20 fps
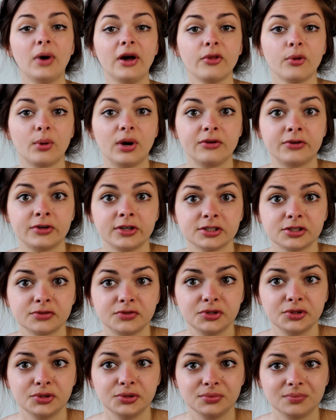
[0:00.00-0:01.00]
by the way, for those
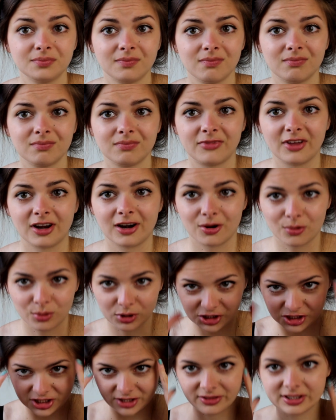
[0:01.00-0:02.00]
of you that are
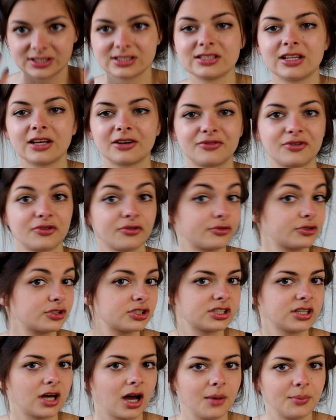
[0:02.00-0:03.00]
watching this like for the
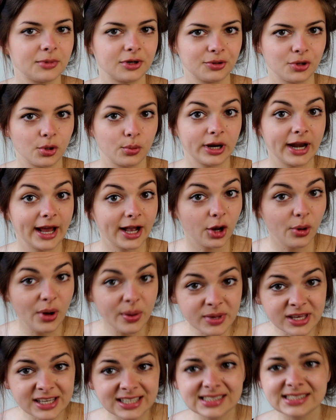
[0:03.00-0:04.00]
first time, don't know what Eco
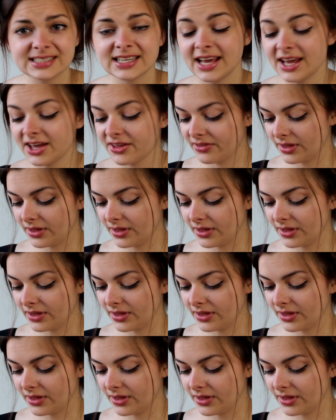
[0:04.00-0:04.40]
Emi is,